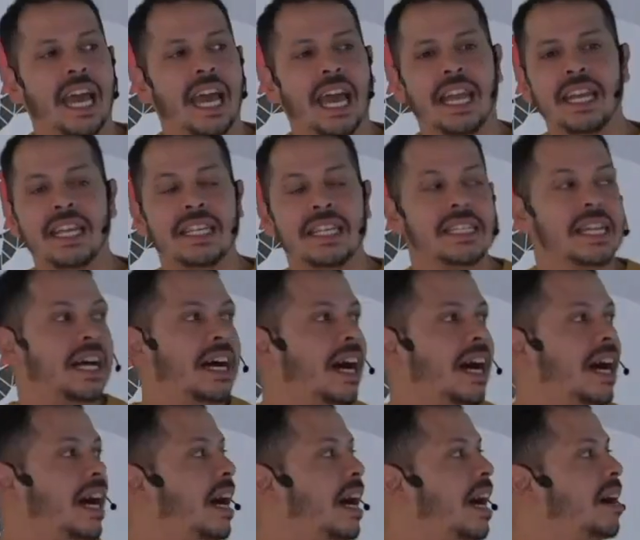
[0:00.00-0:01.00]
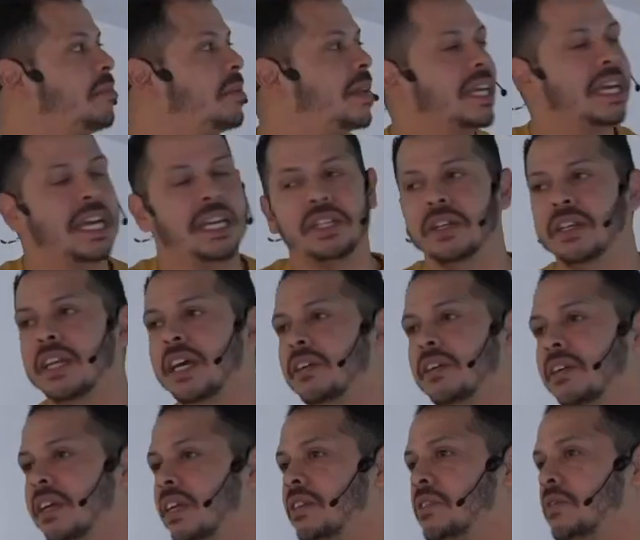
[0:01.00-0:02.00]
is an application that you
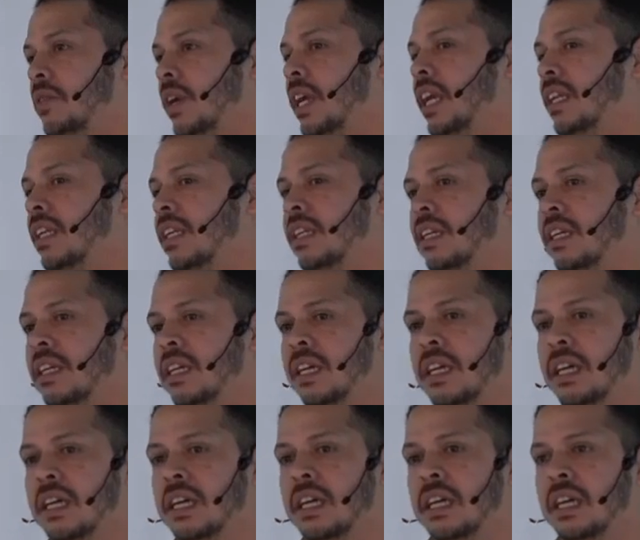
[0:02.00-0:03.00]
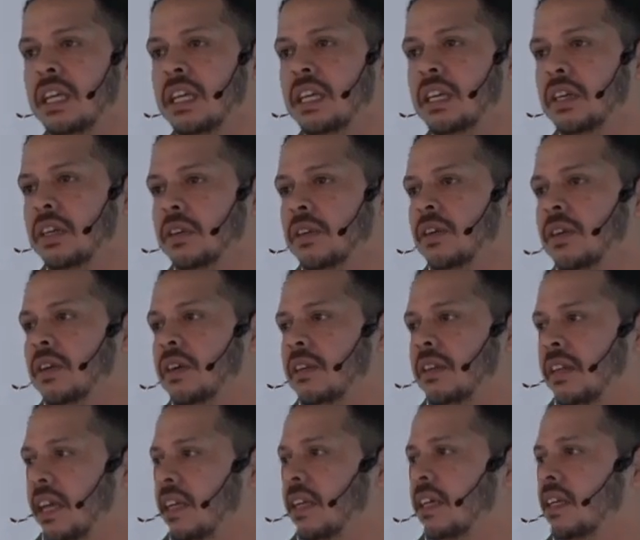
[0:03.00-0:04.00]
can train your
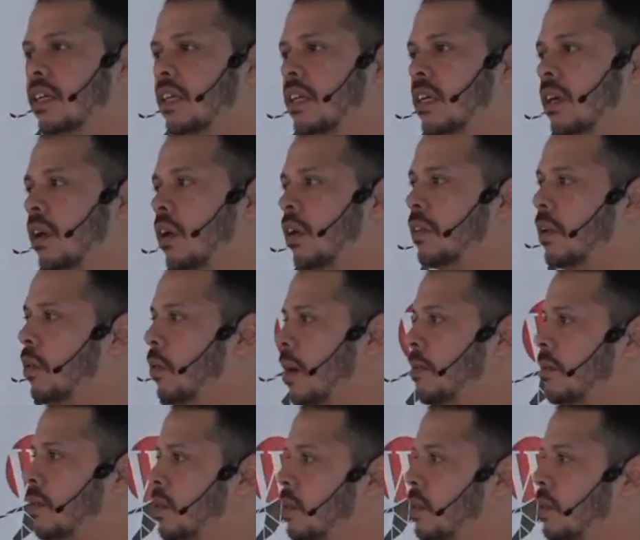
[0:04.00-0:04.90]
data on the web.